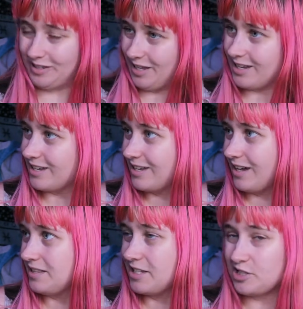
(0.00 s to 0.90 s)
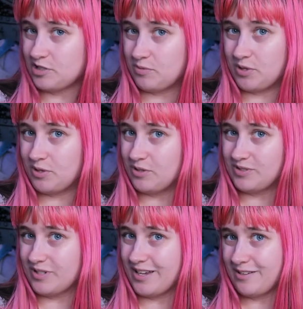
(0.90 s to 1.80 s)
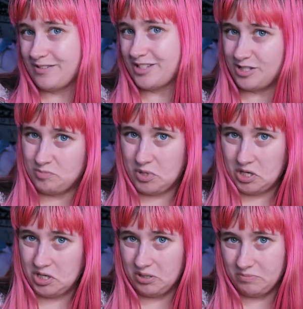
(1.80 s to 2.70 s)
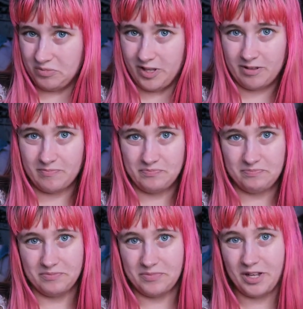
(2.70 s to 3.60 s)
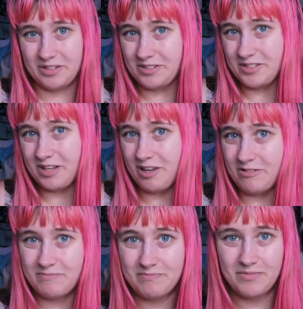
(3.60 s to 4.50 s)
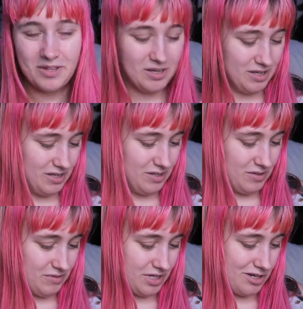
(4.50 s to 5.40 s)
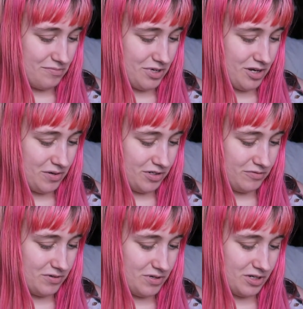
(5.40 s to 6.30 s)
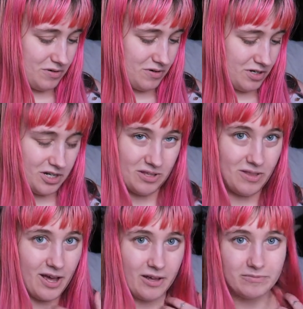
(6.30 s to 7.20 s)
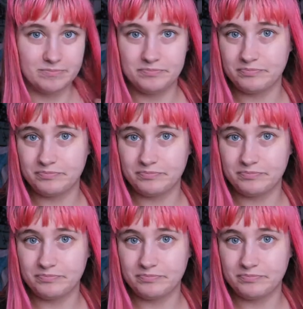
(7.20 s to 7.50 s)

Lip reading: Like that's just one of those, like, it's just better like not to say what company I work for or any of that,